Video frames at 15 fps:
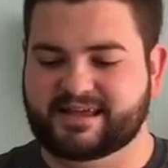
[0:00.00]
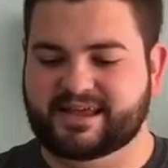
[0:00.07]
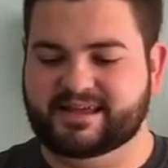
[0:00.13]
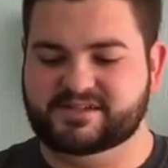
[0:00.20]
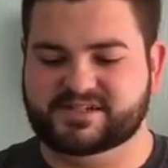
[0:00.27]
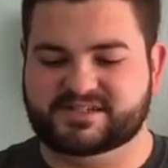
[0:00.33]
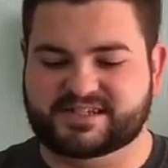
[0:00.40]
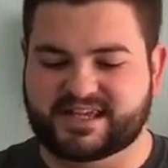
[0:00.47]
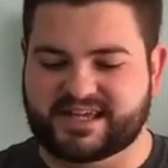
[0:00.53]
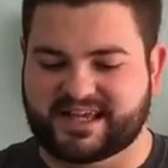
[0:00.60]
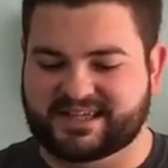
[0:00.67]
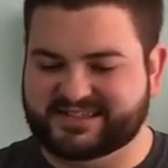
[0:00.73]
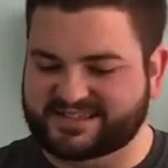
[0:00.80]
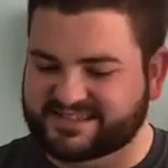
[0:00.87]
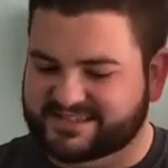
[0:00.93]

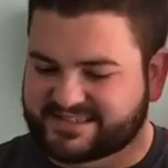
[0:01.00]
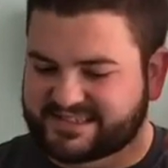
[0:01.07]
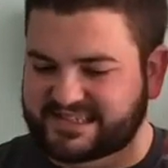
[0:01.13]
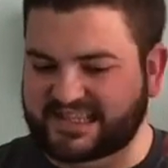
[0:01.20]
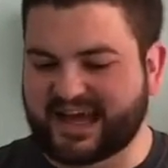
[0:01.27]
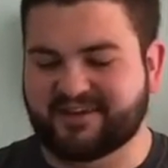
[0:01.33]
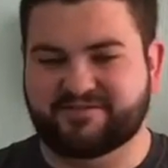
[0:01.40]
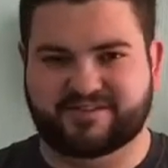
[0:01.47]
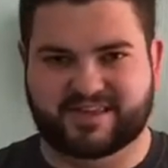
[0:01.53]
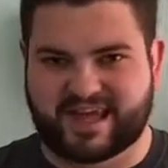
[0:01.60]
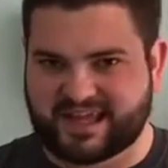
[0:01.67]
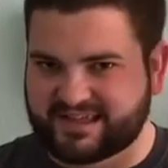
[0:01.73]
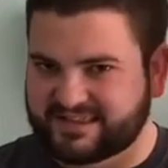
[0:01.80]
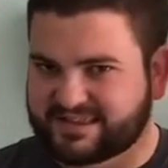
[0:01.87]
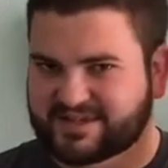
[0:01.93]
It's left
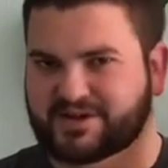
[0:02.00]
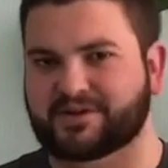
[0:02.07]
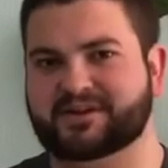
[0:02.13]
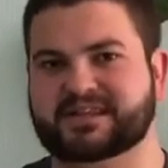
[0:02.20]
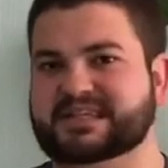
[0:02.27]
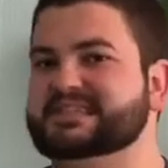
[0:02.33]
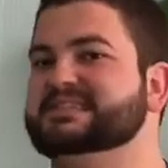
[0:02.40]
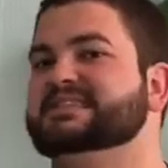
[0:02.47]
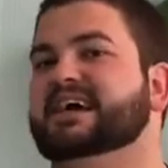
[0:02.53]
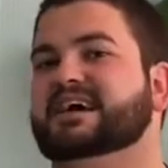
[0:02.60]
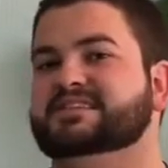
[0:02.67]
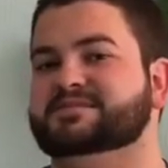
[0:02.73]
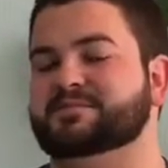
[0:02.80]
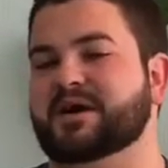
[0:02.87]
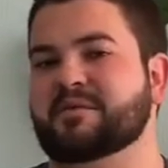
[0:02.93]
like all of these
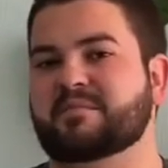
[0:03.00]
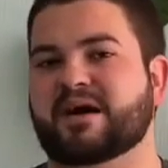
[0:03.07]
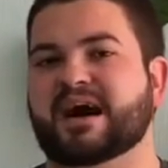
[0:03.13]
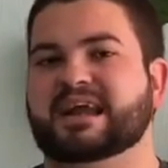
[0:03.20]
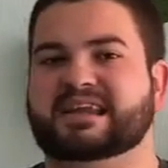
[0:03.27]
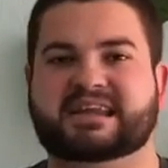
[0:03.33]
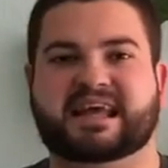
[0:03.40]
thoughts in my mind,